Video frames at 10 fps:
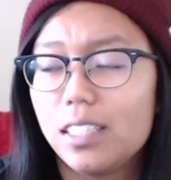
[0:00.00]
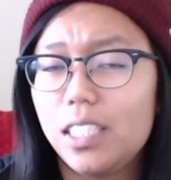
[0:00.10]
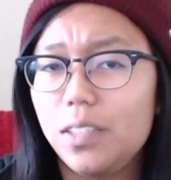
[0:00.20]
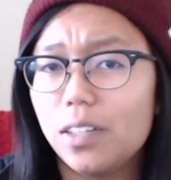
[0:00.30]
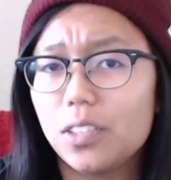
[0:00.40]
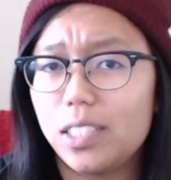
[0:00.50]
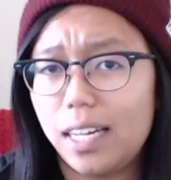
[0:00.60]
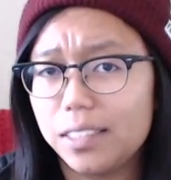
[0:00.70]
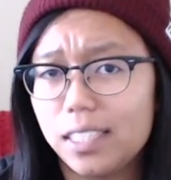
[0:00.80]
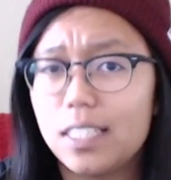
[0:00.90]

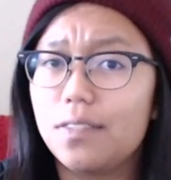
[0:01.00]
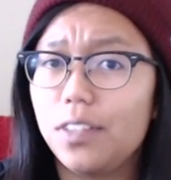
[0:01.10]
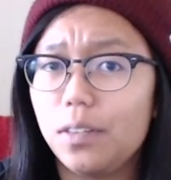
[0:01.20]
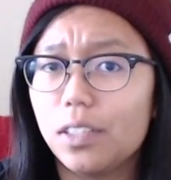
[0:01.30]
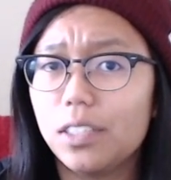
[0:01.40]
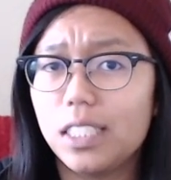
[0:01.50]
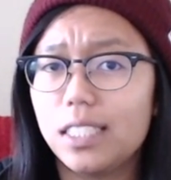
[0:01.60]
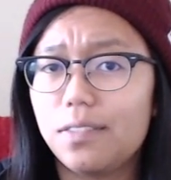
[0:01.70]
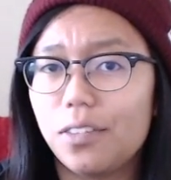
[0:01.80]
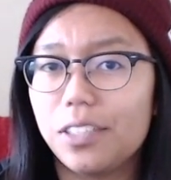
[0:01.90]
200,000
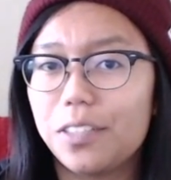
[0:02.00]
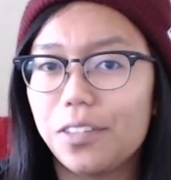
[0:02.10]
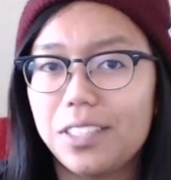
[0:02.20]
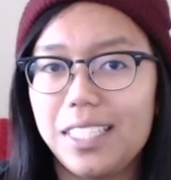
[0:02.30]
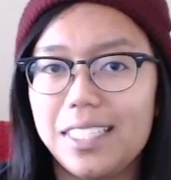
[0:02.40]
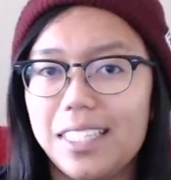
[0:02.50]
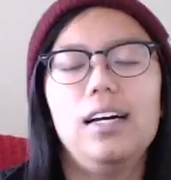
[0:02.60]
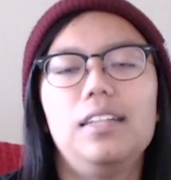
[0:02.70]
viewers for its first season.